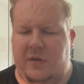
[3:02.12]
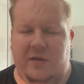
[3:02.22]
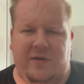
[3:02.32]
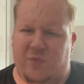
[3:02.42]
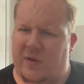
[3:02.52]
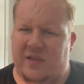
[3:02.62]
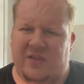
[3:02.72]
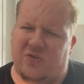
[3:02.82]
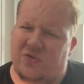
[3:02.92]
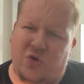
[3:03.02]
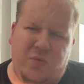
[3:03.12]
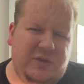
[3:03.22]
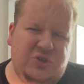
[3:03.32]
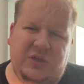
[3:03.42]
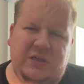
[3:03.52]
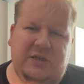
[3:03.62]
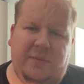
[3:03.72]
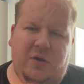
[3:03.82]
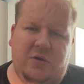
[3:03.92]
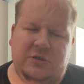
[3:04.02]
I've went into too much detail
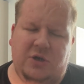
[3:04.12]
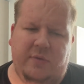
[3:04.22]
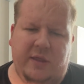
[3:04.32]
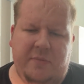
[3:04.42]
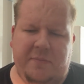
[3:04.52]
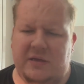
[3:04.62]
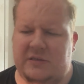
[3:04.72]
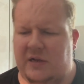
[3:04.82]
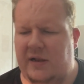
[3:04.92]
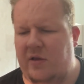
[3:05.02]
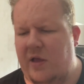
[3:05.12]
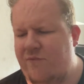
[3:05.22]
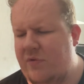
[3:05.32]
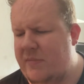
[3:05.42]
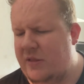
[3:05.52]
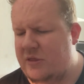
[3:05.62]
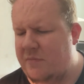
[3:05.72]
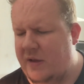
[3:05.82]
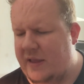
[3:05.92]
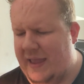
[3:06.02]
about October there, but basically every month in
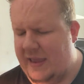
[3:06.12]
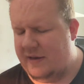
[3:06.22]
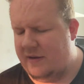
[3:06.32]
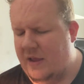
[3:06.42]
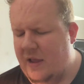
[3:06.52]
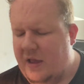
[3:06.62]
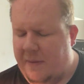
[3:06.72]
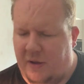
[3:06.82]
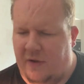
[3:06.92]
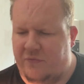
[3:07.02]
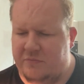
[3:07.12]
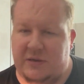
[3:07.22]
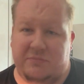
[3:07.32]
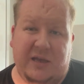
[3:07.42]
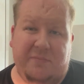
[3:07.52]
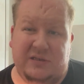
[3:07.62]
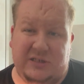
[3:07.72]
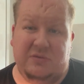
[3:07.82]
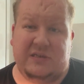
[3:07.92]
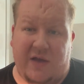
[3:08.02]
my head, apart from September,
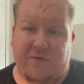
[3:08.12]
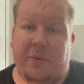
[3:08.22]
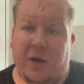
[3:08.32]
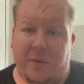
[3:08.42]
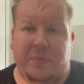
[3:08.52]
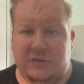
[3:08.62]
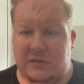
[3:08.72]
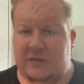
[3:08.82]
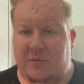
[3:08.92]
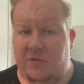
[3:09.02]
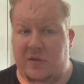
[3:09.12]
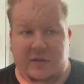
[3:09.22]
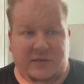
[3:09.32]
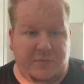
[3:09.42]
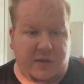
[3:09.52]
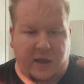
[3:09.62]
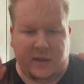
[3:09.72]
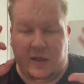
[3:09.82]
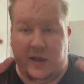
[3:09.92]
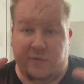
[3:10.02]
seems to have a purpose to something and something I
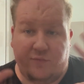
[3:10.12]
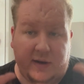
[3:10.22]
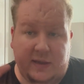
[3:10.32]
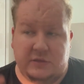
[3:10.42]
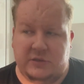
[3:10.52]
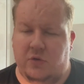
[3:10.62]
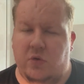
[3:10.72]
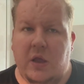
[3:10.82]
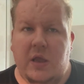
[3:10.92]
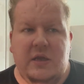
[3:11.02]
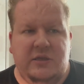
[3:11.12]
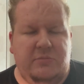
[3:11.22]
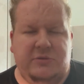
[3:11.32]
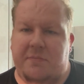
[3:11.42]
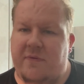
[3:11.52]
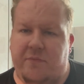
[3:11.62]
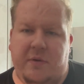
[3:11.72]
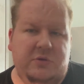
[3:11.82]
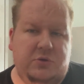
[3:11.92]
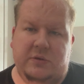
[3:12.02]
could kind of relate to. September for me
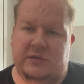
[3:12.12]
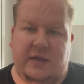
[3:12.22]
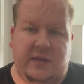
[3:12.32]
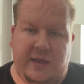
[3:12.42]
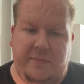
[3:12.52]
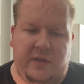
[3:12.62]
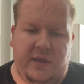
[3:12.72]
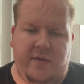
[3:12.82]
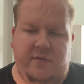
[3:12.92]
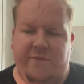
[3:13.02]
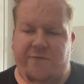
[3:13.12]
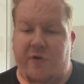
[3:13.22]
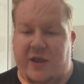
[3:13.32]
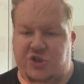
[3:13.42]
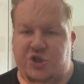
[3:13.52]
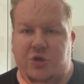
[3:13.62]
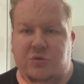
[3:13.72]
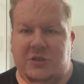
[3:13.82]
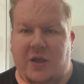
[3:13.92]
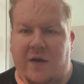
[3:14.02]
was always academic year and a fresh new
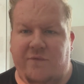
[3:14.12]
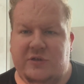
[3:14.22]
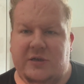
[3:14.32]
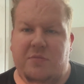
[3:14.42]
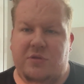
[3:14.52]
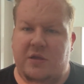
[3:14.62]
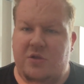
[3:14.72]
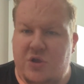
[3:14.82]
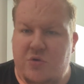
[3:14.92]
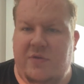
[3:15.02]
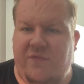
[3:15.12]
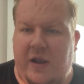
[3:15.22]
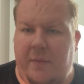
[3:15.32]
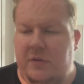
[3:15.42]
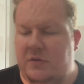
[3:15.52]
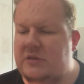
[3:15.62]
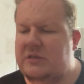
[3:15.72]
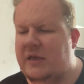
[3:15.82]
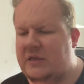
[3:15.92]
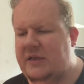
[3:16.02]
start for something, new
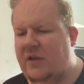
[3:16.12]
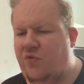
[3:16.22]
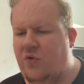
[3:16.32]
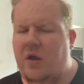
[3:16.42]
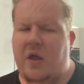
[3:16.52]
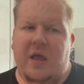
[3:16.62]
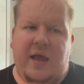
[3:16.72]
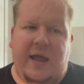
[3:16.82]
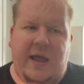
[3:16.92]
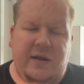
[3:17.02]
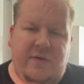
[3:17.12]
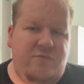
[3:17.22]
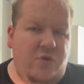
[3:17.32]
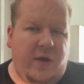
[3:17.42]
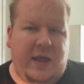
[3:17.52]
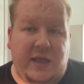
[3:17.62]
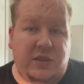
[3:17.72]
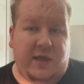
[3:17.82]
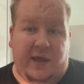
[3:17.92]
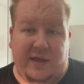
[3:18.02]
developments, etc. And I've not
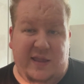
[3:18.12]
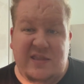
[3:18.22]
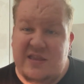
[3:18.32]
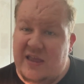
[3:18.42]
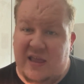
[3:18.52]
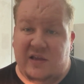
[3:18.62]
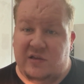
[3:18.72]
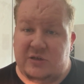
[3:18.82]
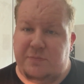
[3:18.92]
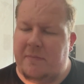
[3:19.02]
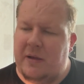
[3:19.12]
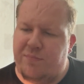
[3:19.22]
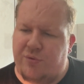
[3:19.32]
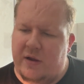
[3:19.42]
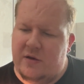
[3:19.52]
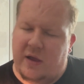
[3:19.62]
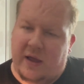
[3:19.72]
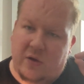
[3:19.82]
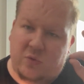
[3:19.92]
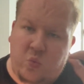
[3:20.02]
had that in years, but my brain
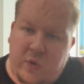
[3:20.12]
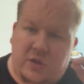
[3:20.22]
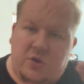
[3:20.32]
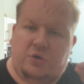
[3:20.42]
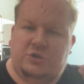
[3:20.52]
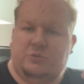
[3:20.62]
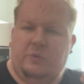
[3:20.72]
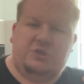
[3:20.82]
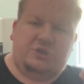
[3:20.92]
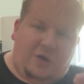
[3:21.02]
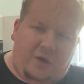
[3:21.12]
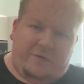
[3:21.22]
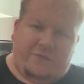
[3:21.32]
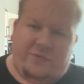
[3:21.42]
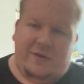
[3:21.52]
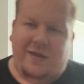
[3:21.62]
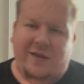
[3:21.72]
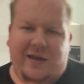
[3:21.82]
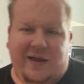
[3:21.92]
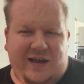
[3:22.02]
will not switch it off.
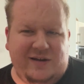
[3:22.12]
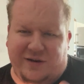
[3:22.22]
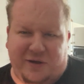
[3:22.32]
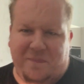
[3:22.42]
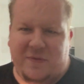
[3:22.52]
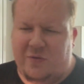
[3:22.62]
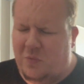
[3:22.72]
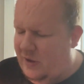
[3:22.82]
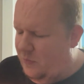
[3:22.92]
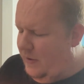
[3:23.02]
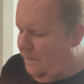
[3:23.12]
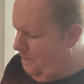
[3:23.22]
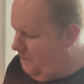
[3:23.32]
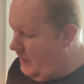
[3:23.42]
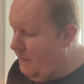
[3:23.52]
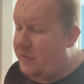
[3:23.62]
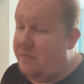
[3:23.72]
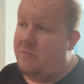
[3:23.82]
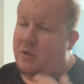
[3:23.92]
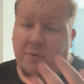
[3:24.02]
I don't know, it's a weird one. But
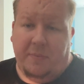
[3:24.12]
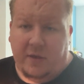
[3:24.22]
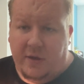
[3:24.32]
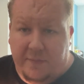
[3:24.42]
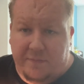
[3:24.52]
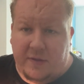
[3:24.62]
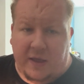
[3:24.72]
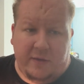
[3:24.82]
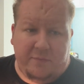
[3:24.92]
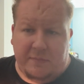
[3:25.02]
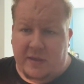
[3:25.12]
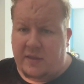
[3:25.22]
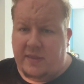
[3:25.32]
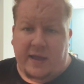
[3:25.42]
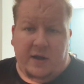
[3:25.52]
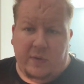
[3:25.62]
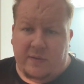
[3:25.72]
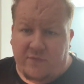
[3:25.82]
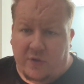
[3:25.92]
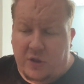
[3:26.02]
you probably heard, I've been making that
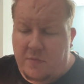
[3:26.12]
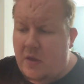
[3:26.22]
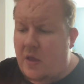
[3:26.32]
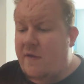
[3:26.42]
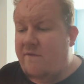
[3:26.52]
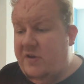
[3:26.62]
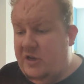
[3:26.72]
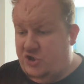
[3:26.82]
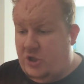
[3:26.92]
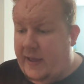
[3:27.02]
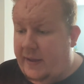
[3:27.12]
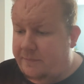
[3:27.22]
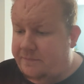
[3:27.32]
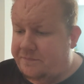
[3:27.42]
Halloween volume, finished that.